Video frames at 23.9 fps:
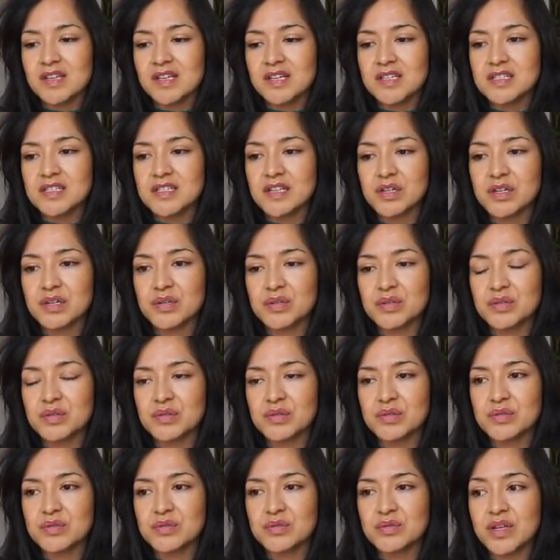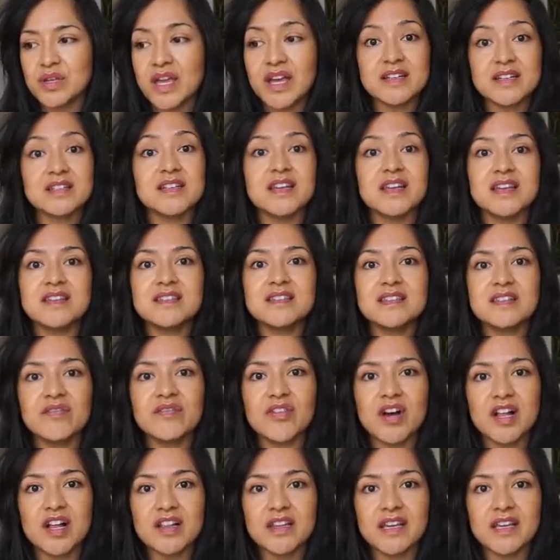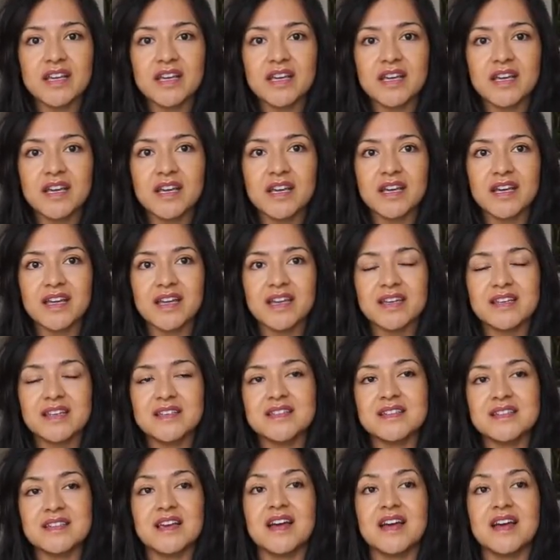So yeah, today is Diwali, and